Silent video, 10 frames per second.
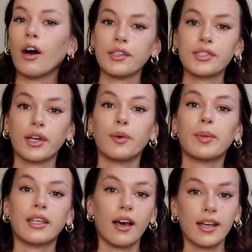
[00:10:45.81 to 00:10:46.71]
Also,
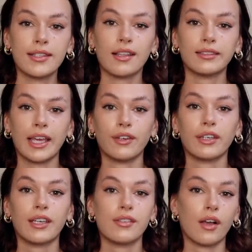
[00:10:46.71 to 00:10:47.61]
because
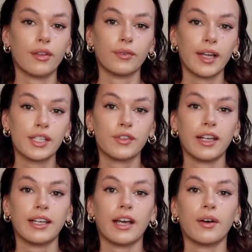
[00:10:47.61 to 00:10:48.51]
layering is all the rage
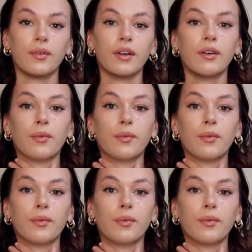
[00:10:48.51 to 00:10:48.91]
right now,